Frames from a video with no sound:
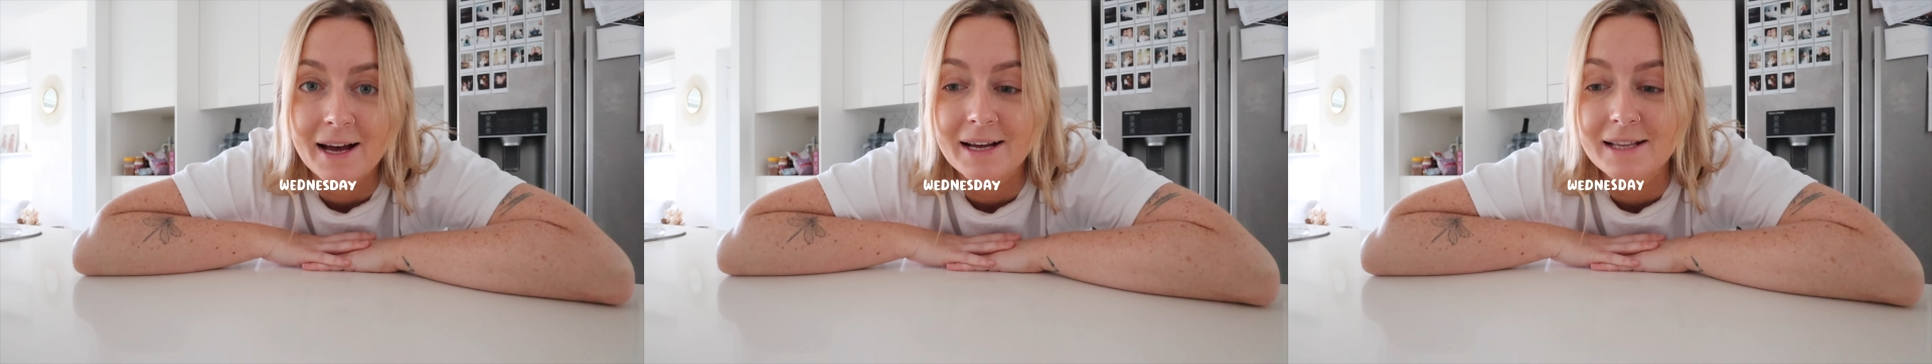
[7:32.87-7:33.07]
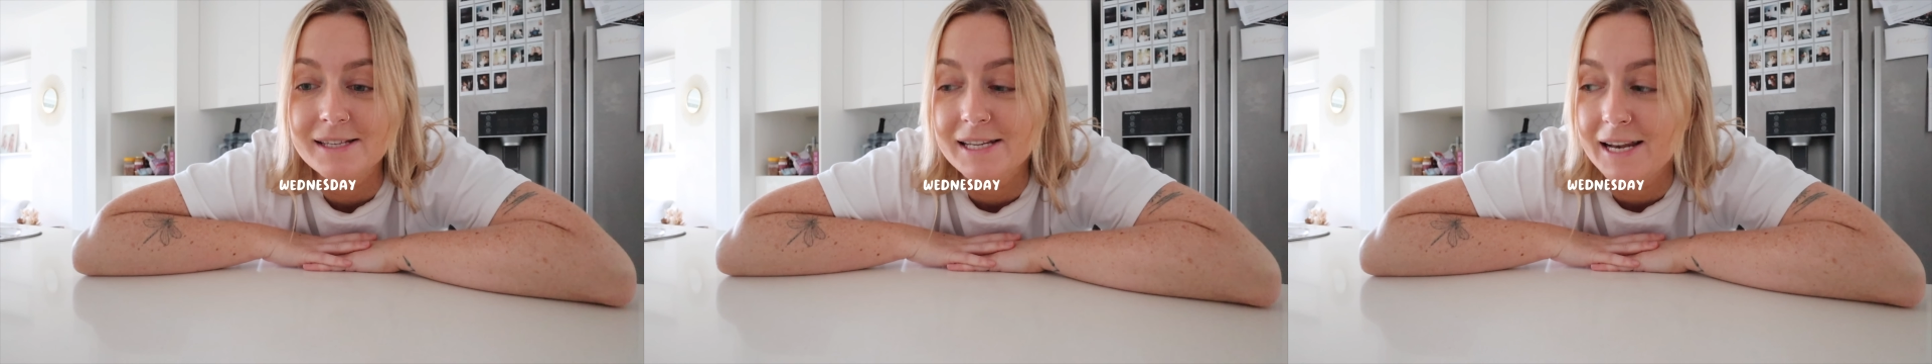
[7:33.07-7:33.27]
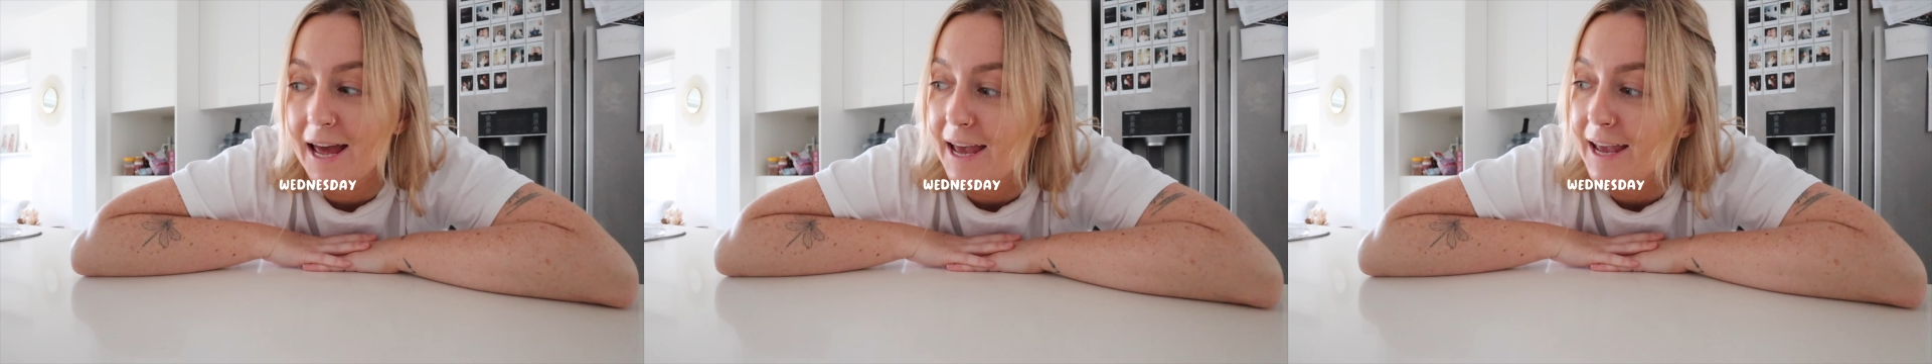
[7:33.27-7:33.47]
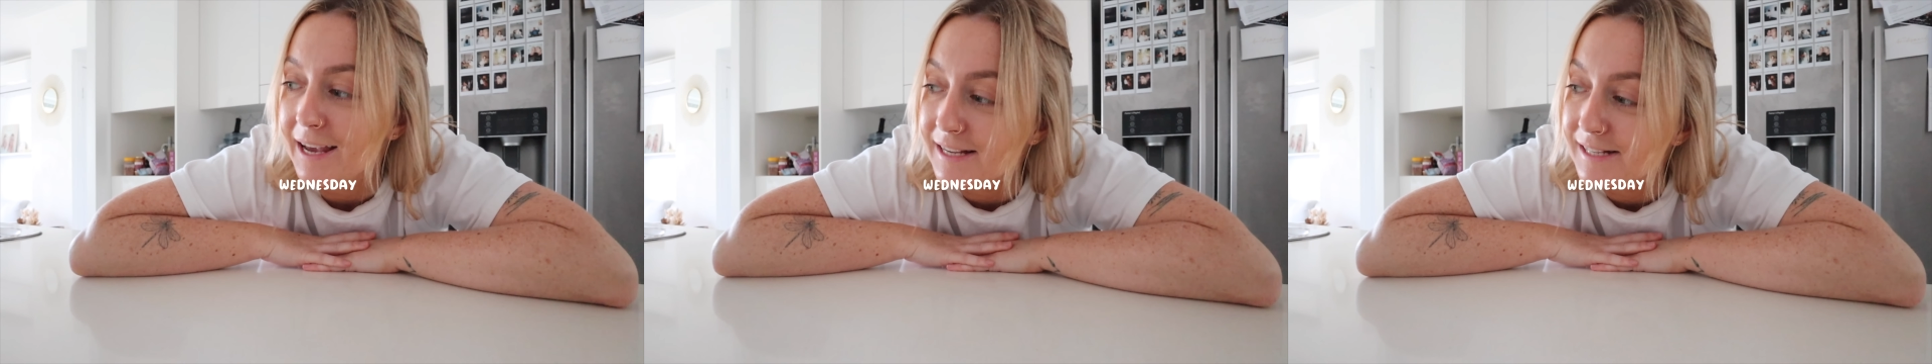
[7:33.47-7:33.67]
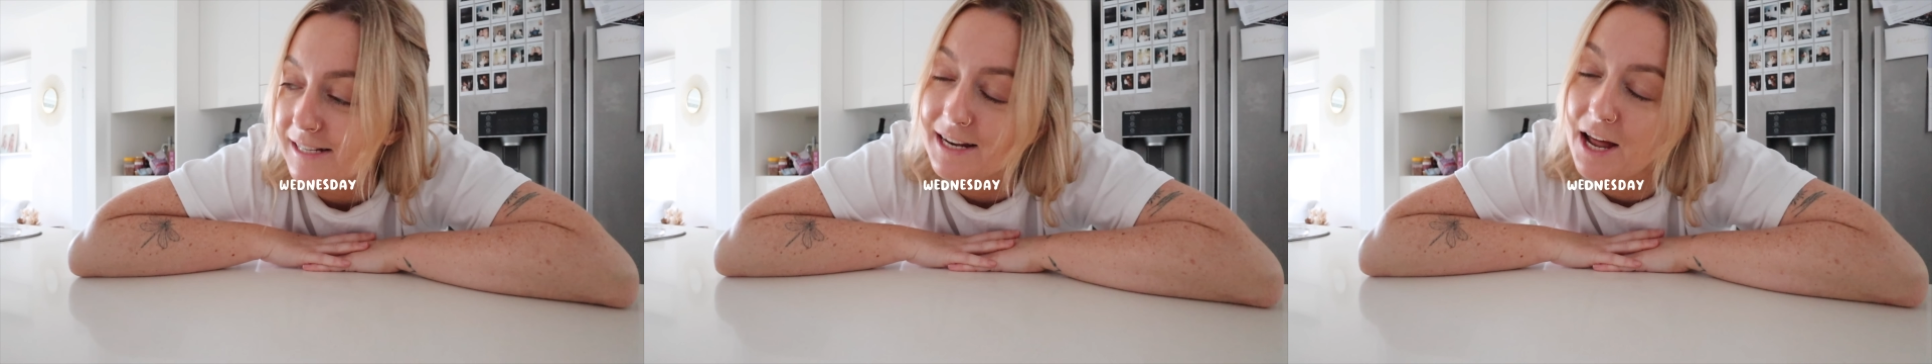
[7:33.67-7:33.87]
Today
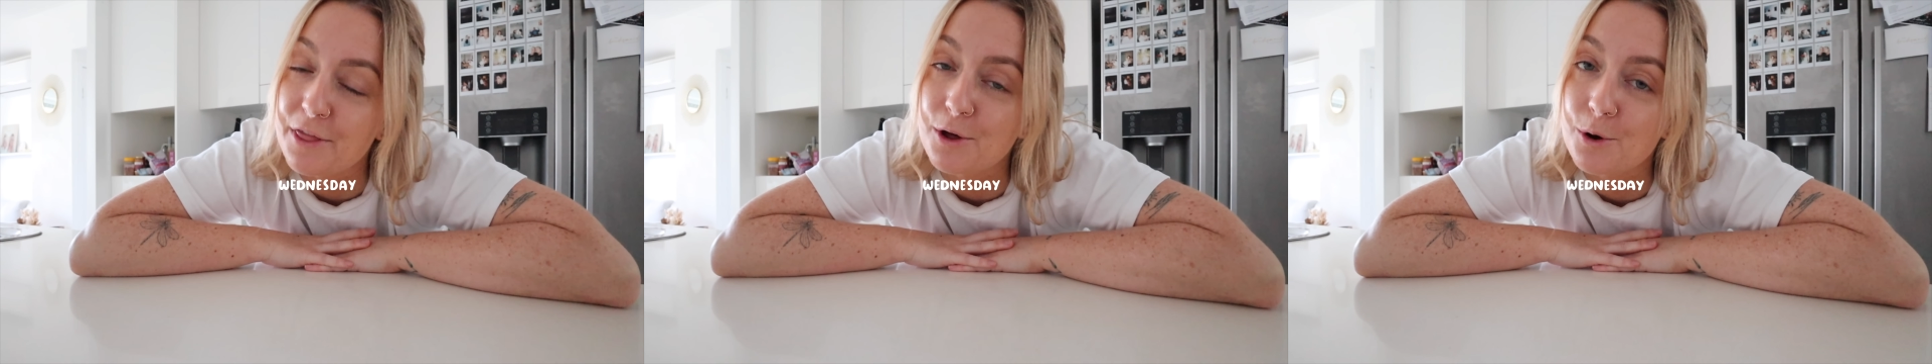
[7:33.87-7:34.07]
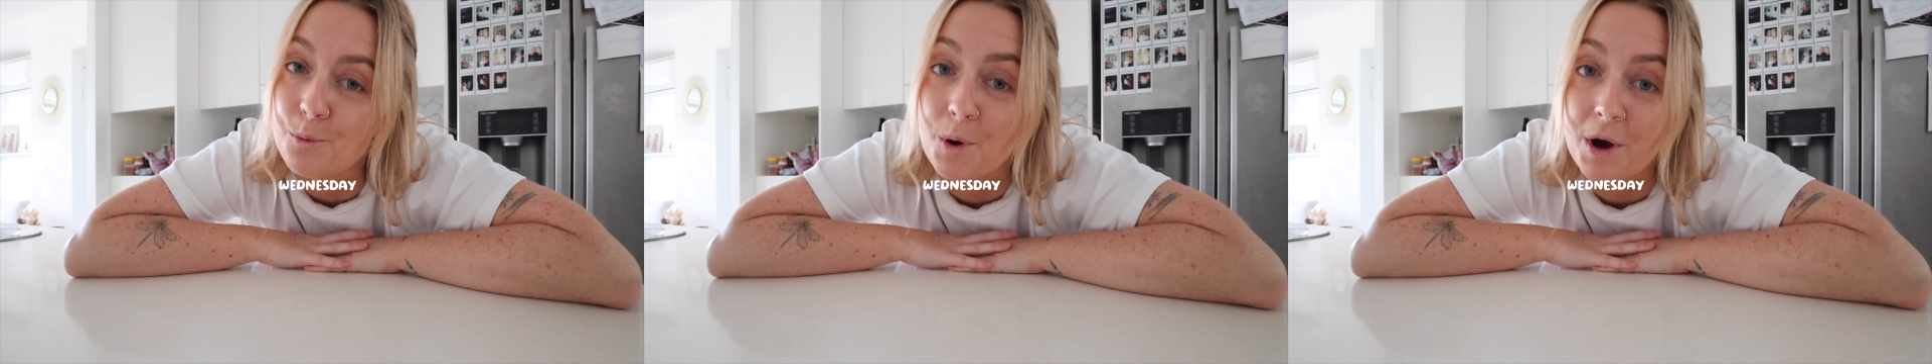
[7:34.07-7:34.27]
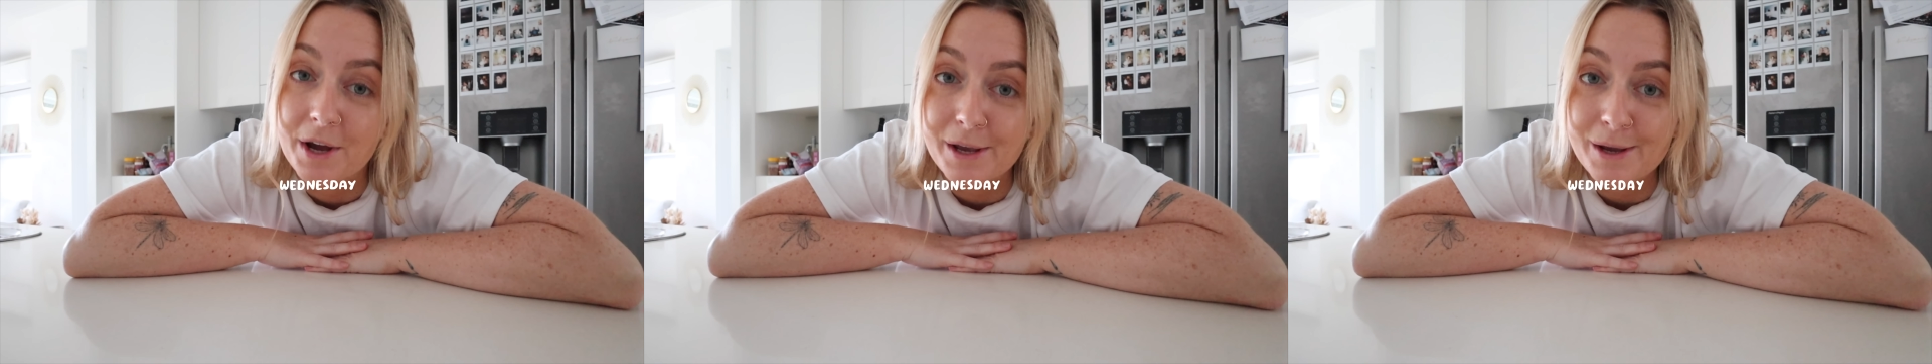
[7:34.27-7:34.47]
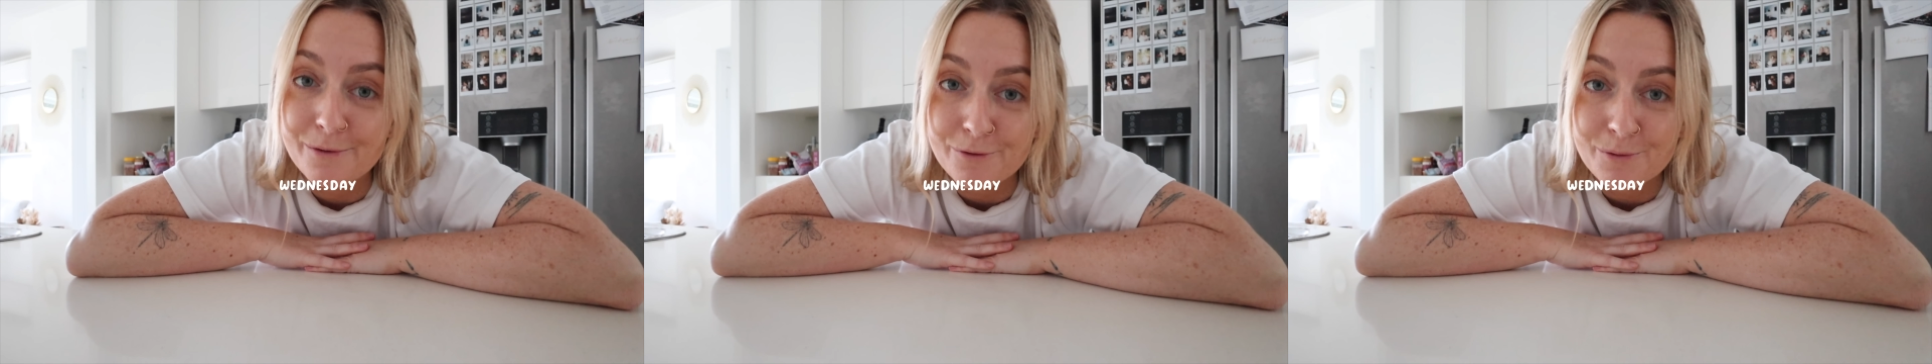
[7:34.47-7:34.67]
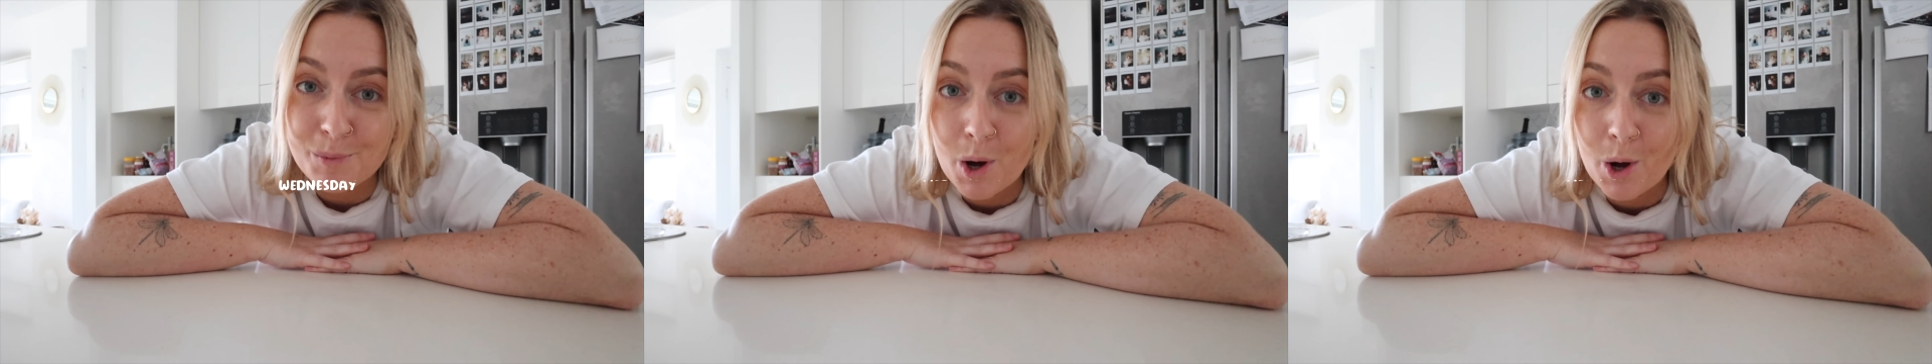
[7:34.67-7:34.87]
is another working
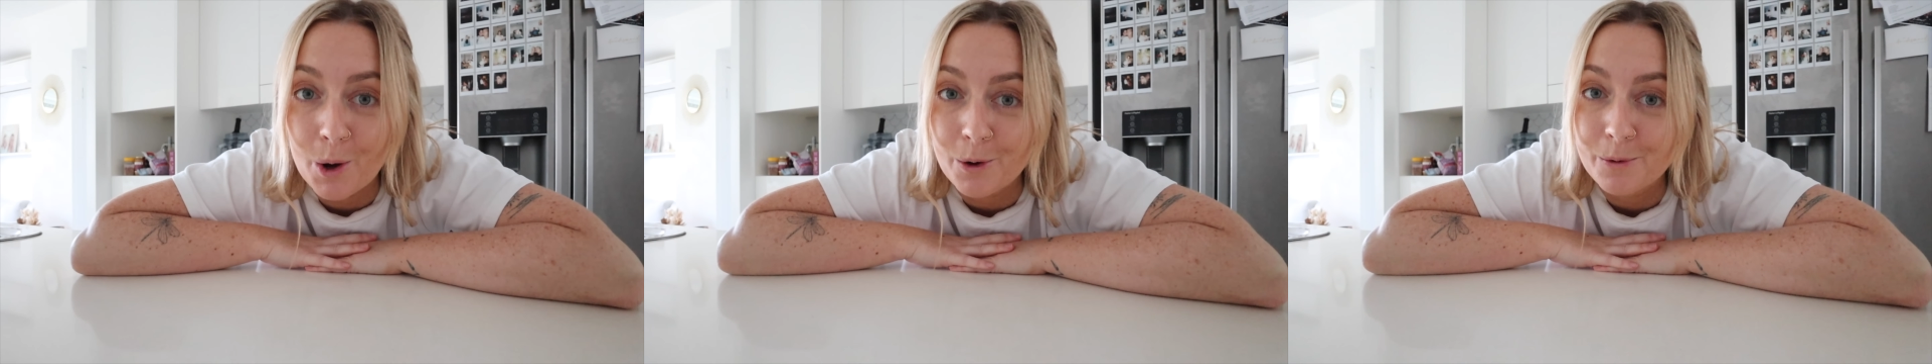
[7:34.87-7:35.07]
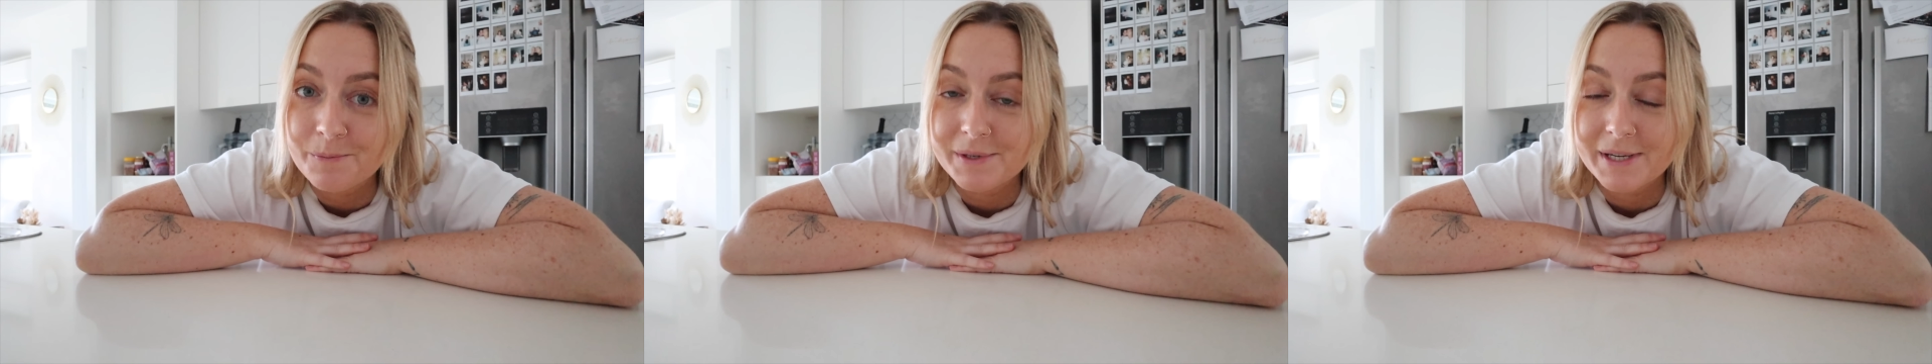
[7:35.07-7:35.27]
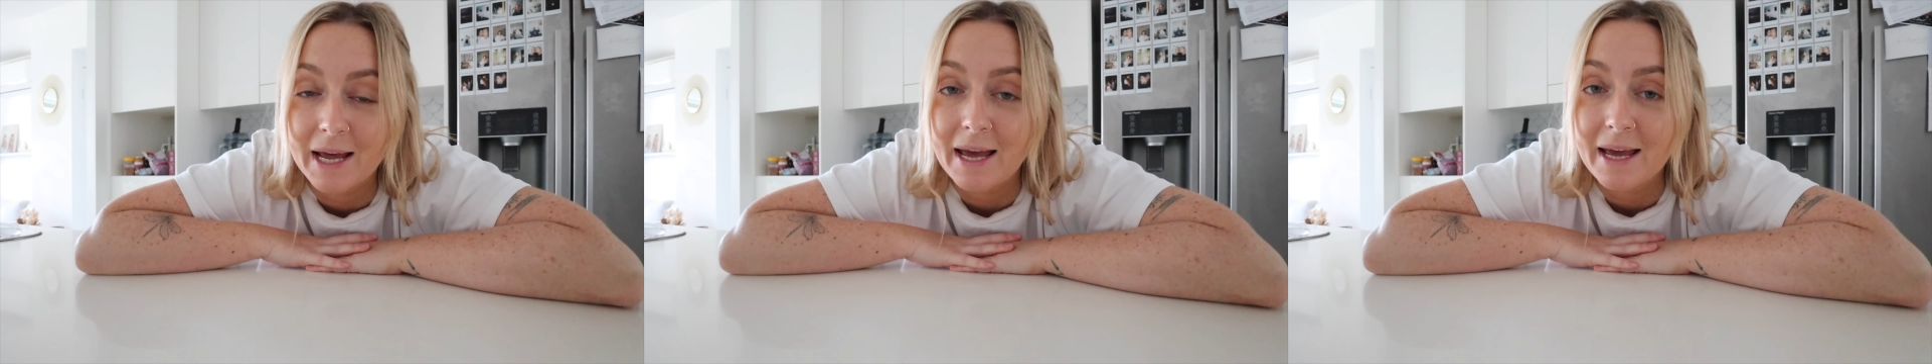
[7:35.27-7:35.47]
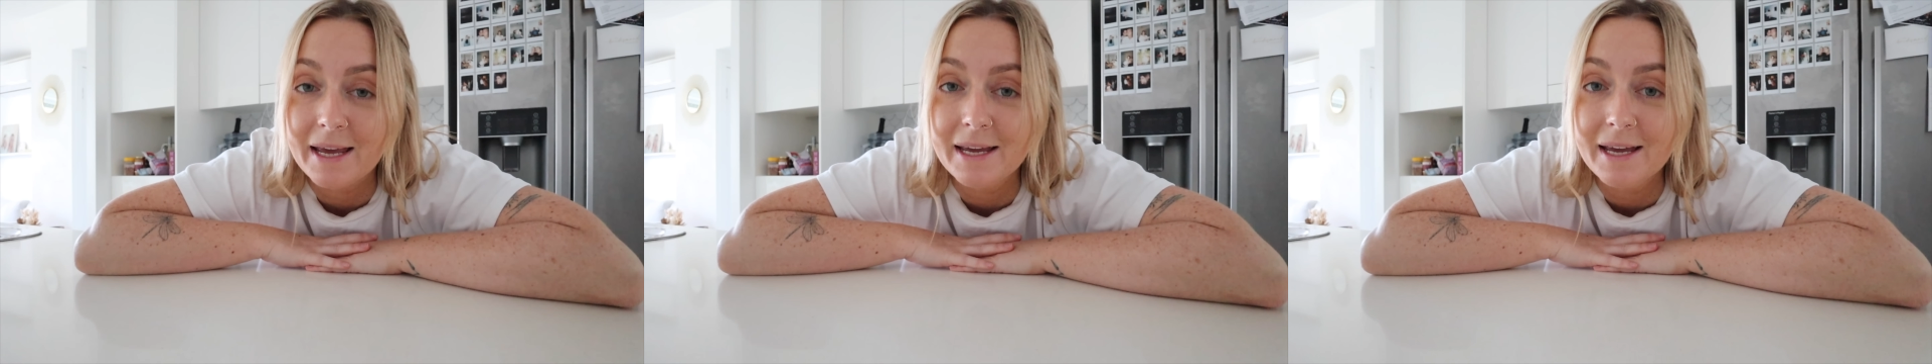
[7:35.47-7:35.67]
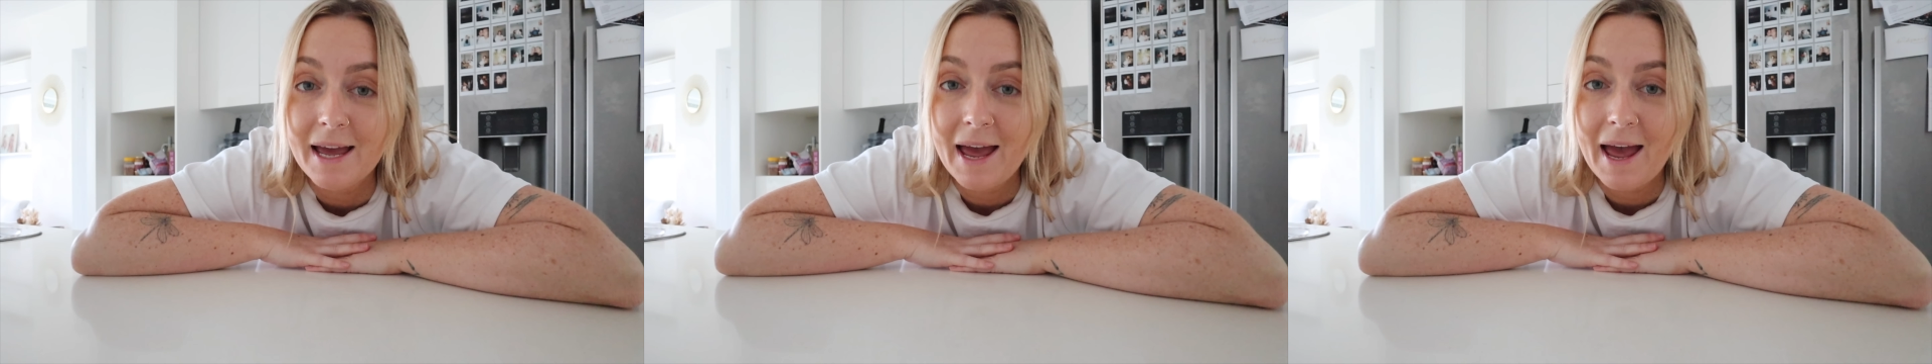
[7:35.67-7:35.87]
from home
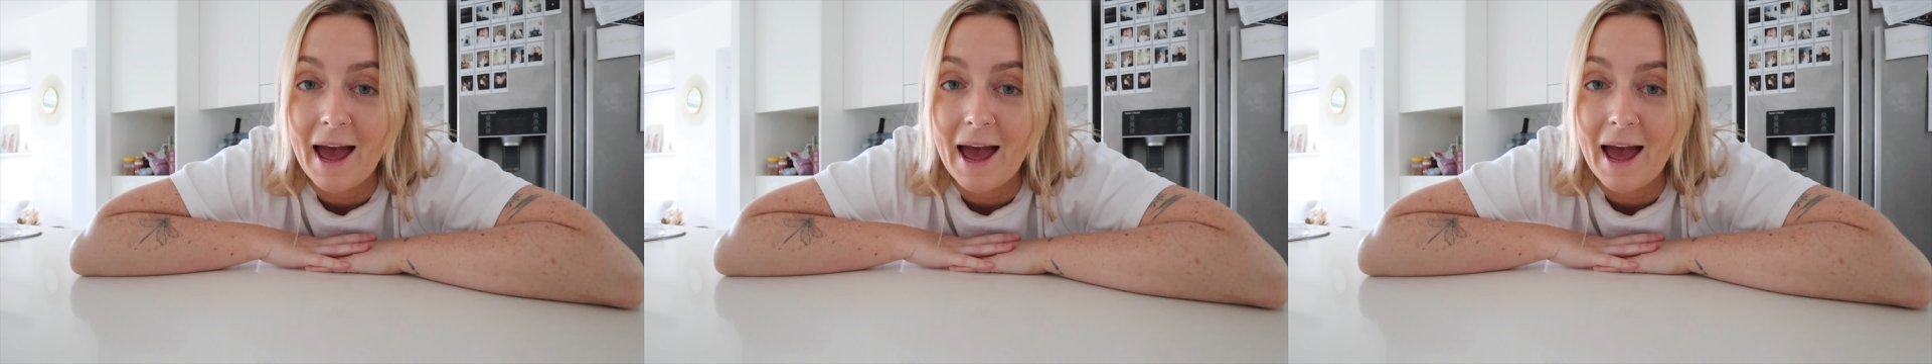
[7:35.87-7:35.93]
day,